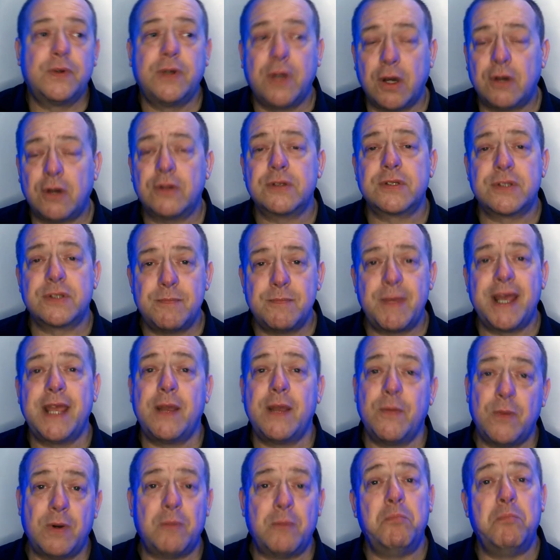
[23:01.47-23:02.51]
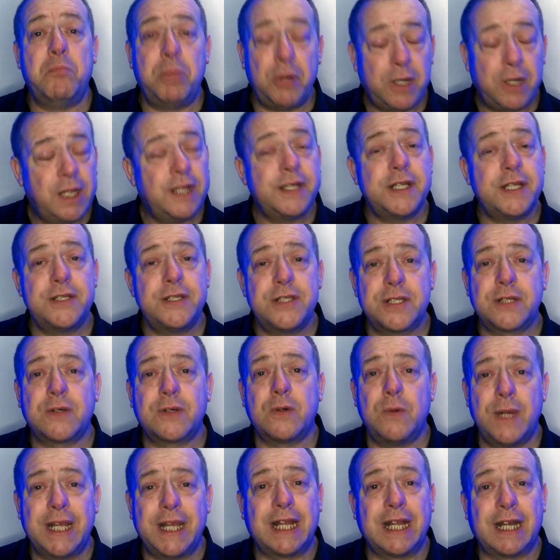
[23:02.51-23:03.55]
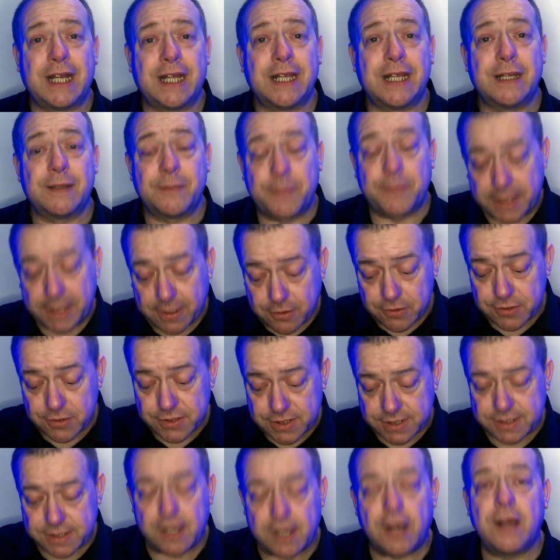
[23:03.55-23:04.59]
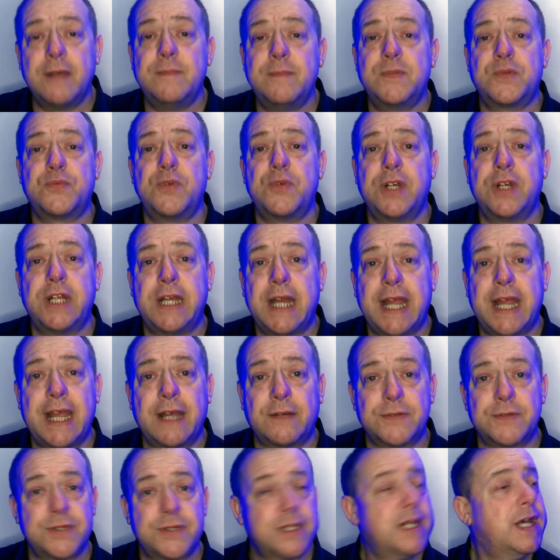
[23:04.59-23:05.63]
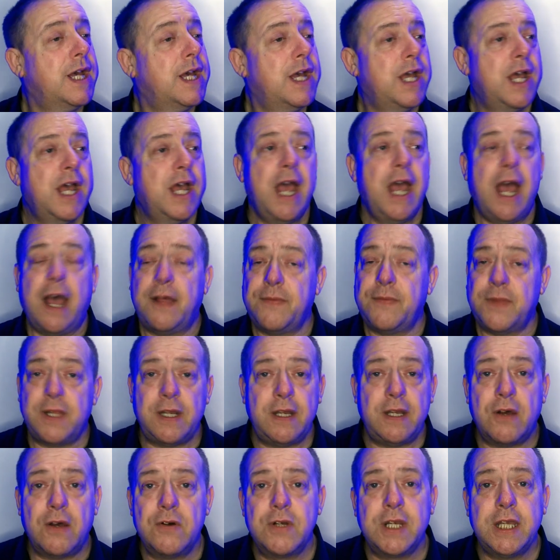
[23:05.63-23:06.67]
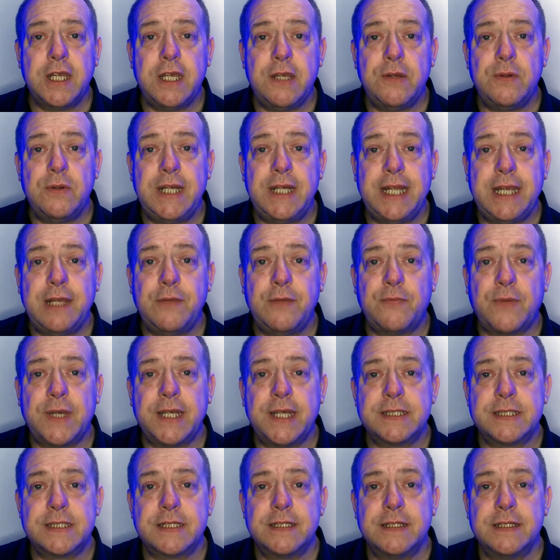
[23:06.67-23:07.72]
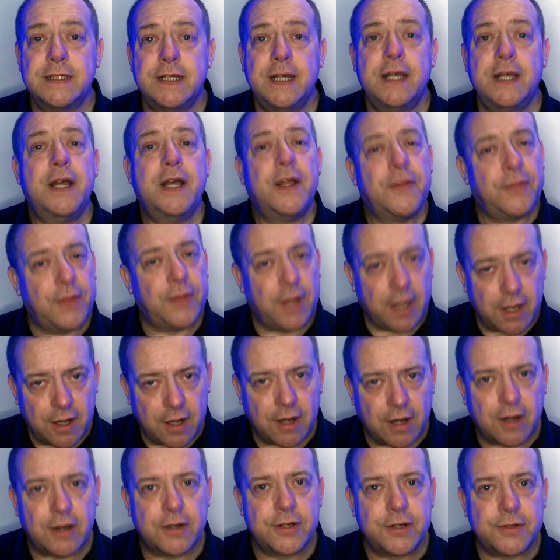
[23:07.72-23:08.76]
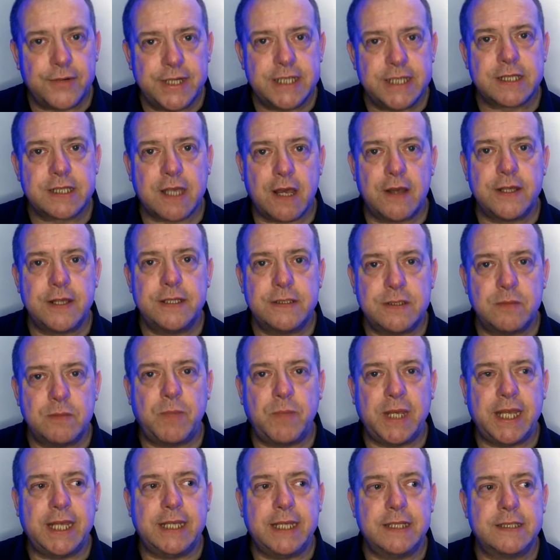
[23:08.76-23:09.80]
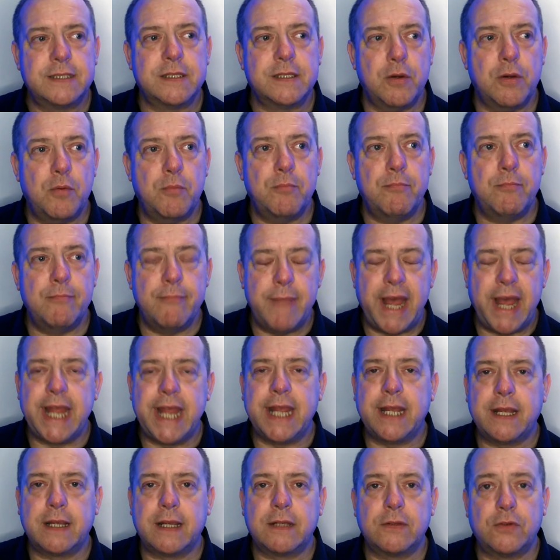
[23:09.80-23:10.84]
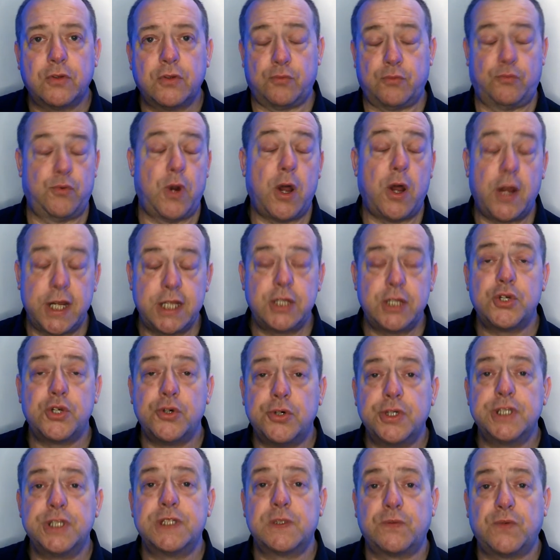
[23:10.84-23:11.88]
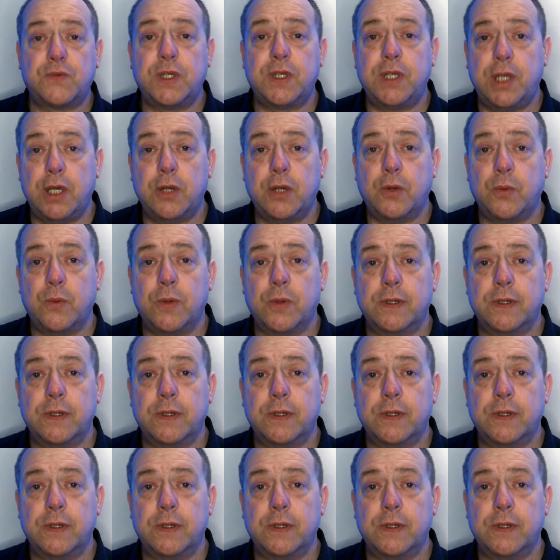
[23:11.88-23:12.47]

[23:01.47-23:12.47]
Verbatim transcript: got to make one bloody quickly because time's running out, and the longer you leave it, the harder it's going to be to make the right choice for you.